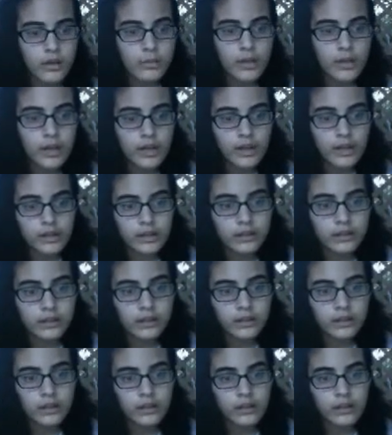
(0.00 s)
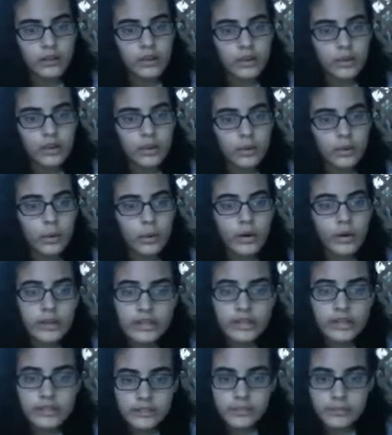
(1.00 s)
Well,
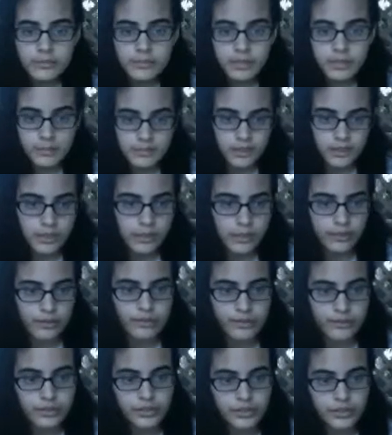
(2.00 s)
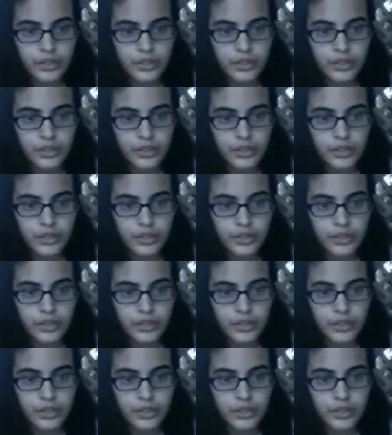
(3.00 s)
organisms themselves